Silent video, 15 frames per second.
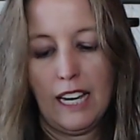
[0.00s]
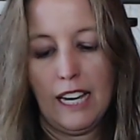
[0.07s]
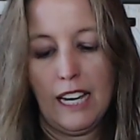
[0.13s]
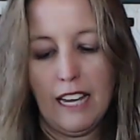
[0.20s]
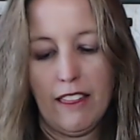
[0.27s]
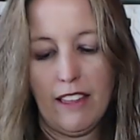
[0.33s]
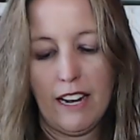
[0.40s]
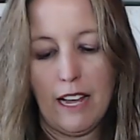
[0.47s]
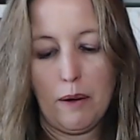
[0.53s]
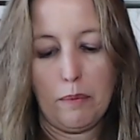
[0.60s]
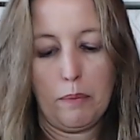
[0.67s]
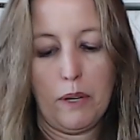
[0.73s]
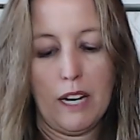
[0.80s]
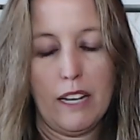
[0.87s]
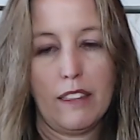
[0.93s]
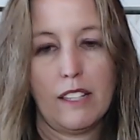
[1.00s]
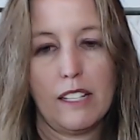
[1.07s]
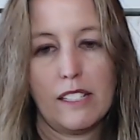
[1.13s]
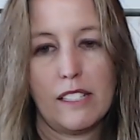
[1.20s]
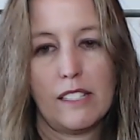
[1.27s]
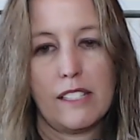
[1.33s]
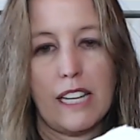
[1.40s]
And then I've got
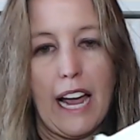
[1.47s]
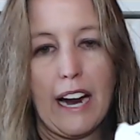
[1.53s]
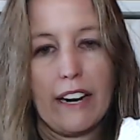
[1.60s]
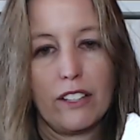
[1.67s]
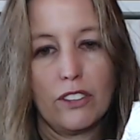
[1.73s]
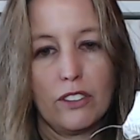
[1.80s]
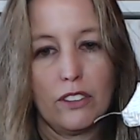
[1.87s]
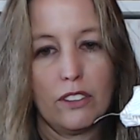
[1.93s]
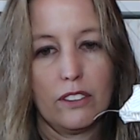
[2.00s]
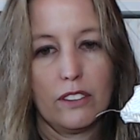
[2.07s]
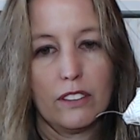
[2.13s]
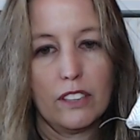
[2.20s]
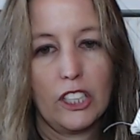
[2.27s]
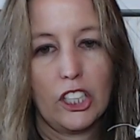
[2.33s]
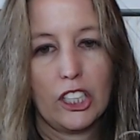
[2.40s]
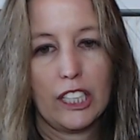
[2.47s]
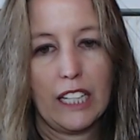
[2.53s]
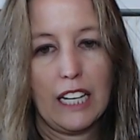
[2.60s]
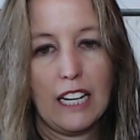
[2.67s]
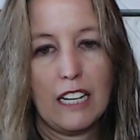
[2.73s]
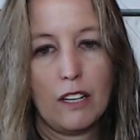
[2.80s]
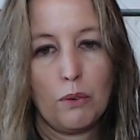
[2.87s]
this diagonal
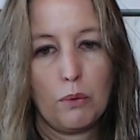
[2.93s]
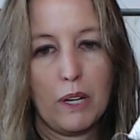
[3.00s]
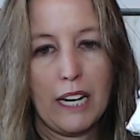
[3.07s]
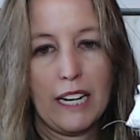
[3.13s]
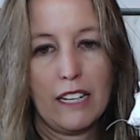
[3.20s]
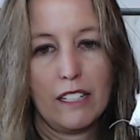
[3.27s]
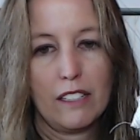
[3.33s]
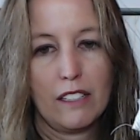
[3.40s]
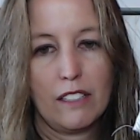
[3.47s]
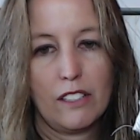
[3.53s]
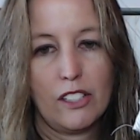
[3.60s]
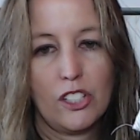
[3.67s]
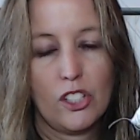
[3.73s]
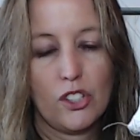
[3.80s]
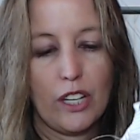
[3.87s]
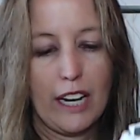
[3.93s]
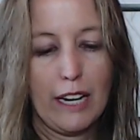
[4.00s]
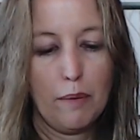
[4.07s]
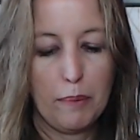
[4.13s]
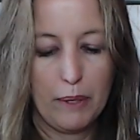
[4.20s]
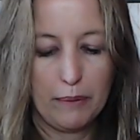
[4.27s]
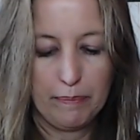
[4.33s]
gray and white stripe.
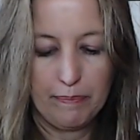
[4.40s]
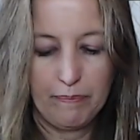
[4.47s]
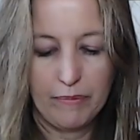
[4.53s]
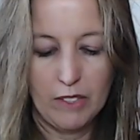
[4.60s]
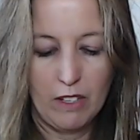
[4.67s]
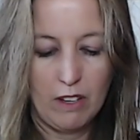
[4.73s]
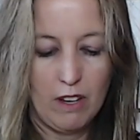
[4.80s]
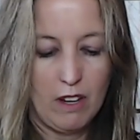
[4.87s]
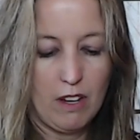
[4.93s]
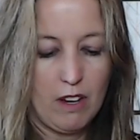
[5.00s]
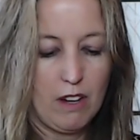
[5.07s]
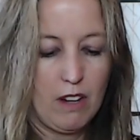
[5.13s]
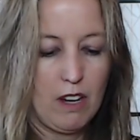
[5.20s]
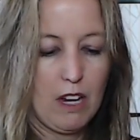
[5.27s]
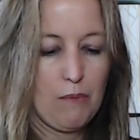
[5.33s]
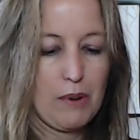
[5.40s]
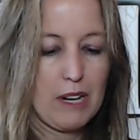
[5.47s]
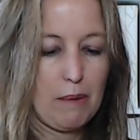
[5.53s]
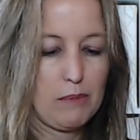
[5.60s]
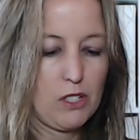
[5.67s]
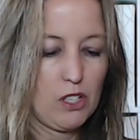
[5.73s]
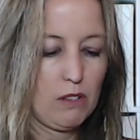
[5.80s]
And what
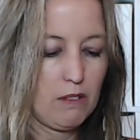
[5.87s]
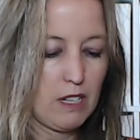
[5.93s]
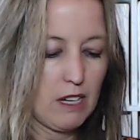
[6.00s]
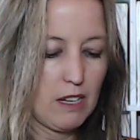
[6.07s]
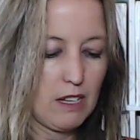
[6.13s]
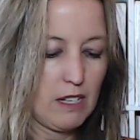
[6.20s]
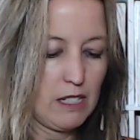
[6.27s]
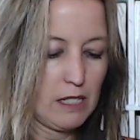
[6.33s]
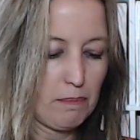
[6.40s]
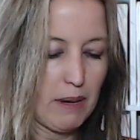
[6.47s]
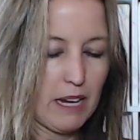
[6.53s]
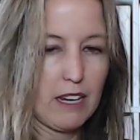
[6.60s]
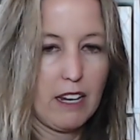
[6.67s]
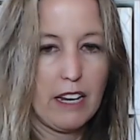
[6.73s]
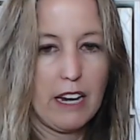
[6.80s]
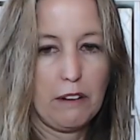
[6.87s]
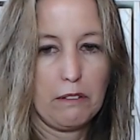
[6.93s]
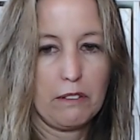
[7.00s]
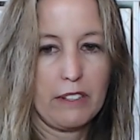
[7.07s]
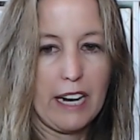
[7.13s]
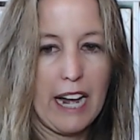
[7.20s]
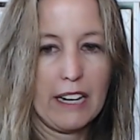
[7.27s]
I'm doing is making a
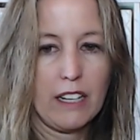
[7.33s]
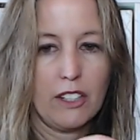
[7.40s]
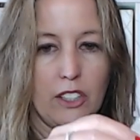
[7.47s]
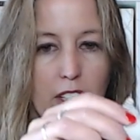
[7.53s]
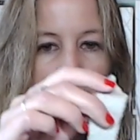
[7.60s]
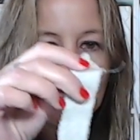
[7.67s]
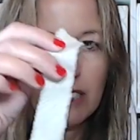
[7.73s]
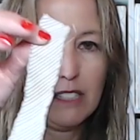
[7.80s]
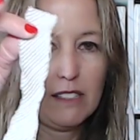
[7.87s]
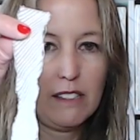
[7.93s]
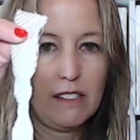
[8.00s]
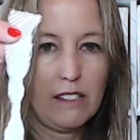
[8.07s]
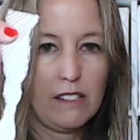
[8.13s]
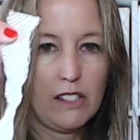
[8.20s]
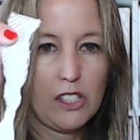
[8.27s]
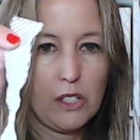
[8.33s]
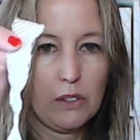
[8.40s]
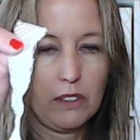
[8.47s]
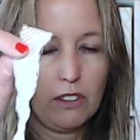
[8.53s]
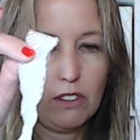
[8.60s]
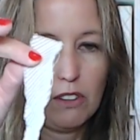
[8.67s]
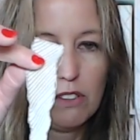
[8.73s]
rag garland, so
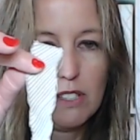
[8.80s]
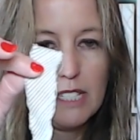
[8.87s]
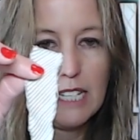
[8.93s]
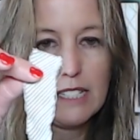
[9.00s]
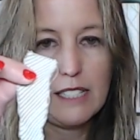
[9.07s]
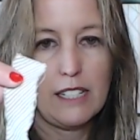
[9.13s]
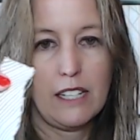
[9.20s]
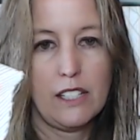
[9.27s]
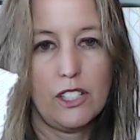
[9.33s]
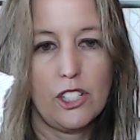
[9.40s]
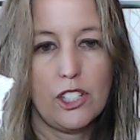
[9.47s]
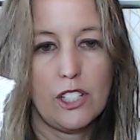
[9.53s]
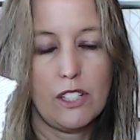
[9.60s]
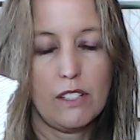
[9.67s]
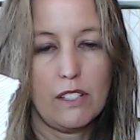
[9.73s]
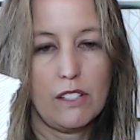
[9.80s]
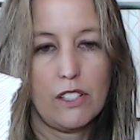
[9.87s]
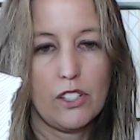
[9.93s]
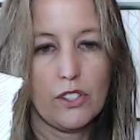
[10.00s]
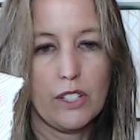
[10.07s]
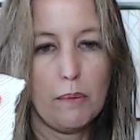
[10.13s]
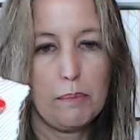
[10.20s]
little 6-inch
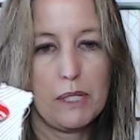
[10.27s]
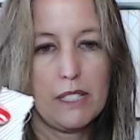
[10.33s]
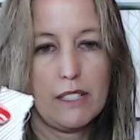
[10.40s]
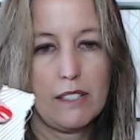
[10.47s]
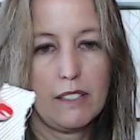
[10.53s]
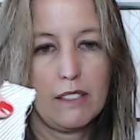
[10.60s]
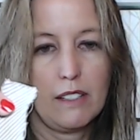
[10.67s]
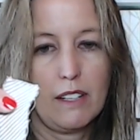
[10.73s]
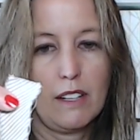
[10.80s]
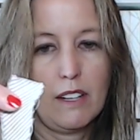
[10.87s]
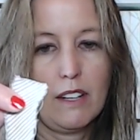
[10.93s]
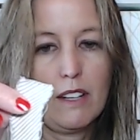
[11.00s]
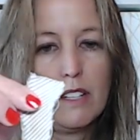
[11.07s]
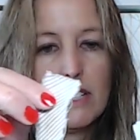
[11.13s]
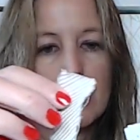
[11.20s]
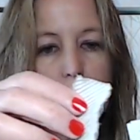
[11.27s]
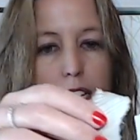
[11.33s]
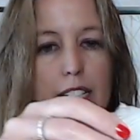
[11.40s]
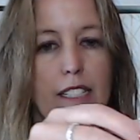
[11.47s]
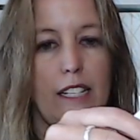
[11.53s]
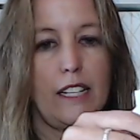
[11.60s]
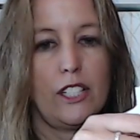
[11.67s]
strips,
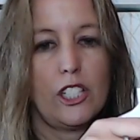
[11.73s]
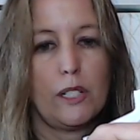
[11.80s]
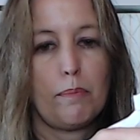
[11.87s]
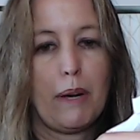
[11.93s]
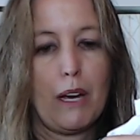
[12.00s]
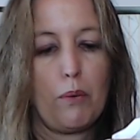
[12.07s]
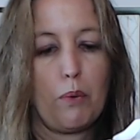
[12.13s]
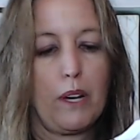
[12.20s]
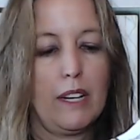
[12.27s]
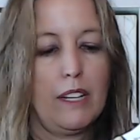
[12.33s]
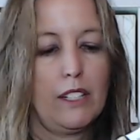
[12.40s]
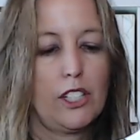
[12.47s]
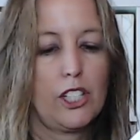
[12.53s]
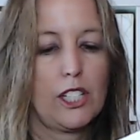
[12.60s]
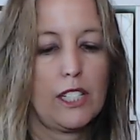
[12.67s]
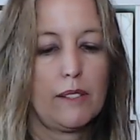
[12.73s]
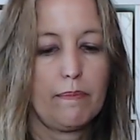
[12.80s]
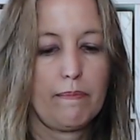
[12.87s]
6-inch by 1-inch.